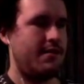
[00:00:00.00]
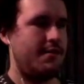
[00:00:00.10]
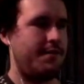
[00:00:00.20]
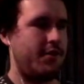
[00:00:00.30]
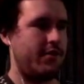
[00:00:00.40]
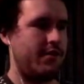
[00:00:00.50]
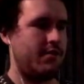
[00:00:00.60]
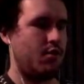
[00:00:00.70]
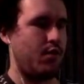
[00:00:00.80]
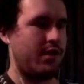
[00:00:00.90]

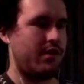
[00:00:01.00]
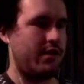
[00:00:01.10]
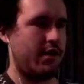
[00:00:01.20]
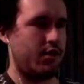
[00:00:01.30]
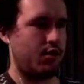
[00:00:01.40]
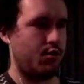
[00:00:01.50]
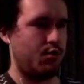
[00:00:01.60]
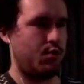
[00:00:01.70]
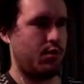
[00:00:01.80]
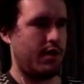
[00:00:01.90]
fairly quickly, like
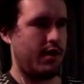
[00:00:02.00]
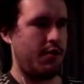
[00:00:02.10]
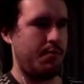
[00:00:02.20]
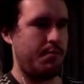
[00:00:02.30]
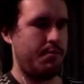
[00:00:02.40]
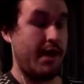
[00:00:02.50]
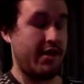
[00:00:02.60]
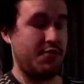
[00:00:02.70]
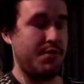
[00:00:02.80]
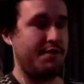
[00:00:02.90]
who I
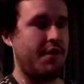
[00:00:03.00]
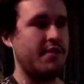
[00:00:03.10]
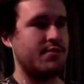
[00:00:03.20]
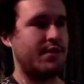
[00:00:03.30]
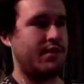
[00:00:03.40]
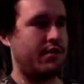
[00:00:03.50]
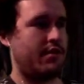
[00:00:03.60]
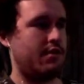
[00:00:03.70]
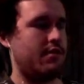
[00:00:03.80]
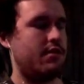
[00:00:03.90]
could be friends with.
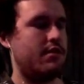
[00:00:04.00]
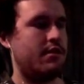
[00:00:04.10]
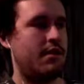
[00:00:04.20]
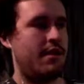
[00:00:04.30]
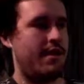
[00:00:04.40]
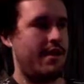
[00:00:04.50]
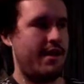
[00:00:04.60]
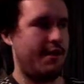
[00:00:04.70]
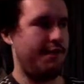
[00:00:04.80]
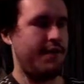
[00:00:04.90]

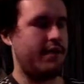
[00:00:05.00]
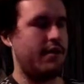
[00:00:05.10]
And if like